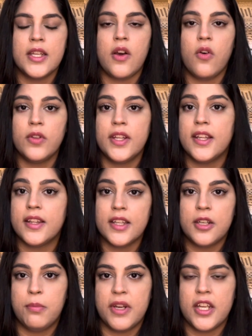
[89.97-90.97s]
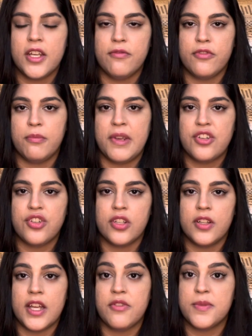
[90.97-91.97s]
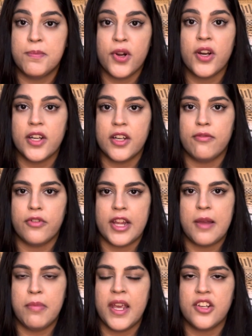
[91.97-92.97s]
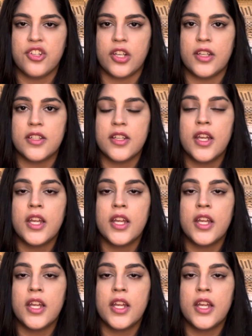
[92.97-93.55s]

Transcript: only a little bit of information that was pertinent for that patient.